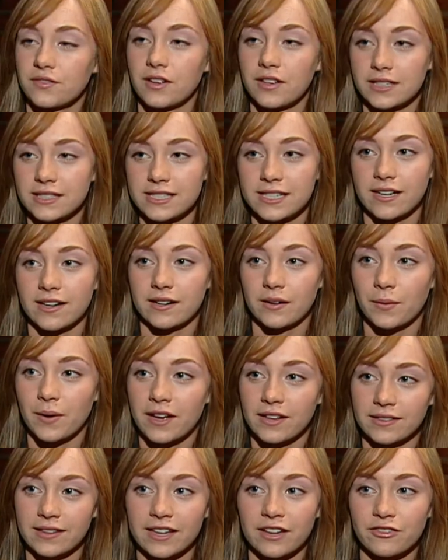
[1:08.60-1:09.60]
volunteered at a
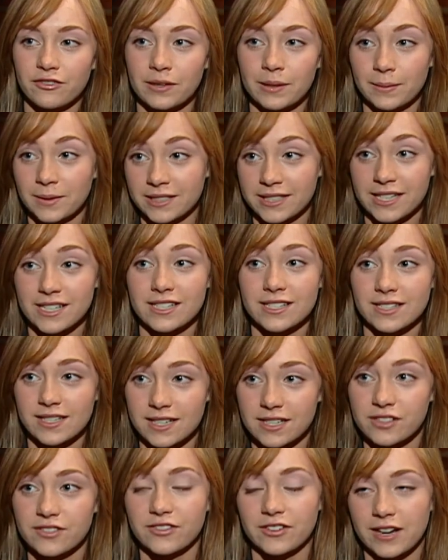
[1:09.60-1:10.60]
wildlife rehabilitation
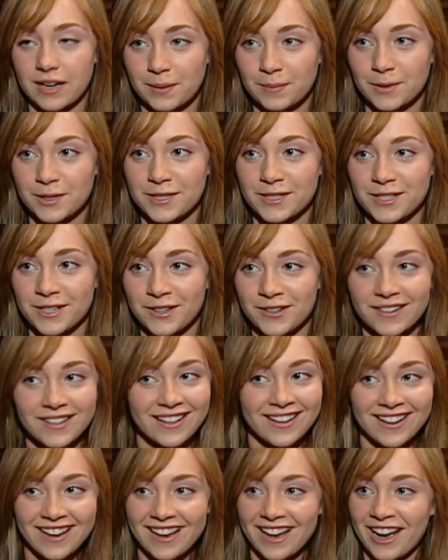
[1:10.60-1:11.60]
center for animals. So
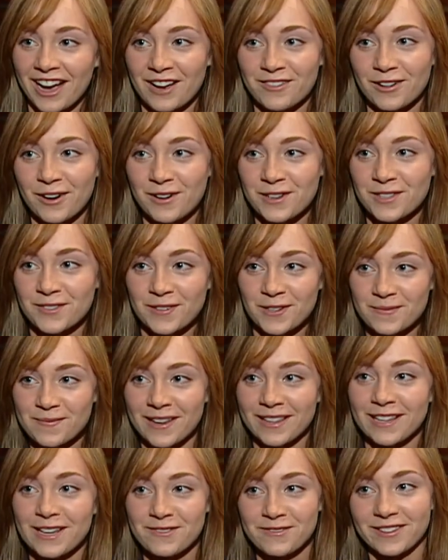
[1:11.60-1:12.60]
I've always filled
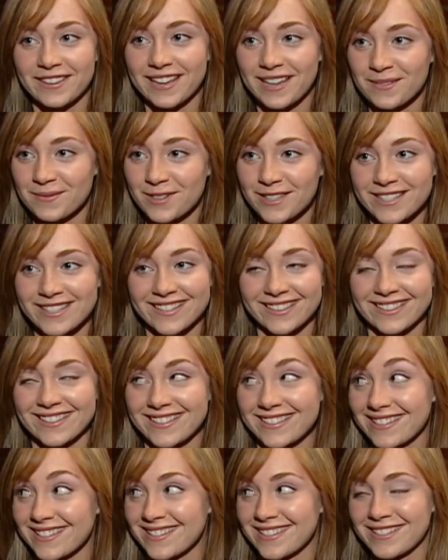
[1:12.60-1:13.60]
my life with animals and
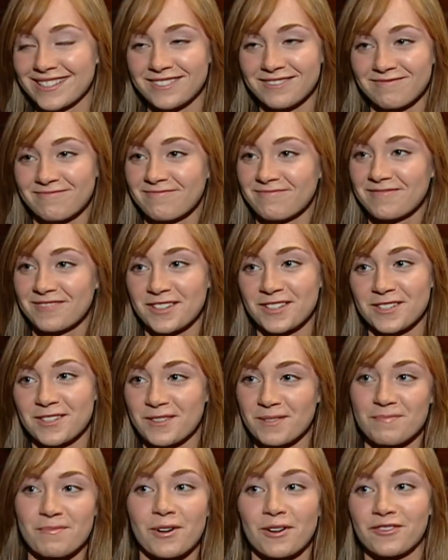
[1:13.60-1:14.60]
this is
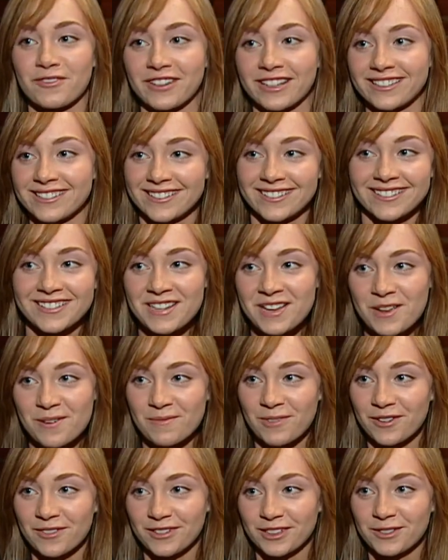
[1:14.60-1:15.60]
just the perfect,
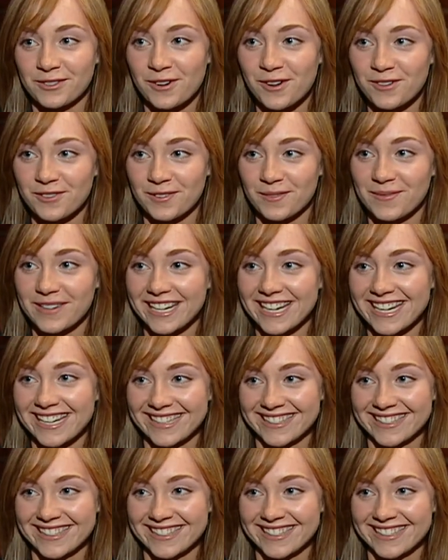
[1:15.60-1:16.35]
perfect role for me.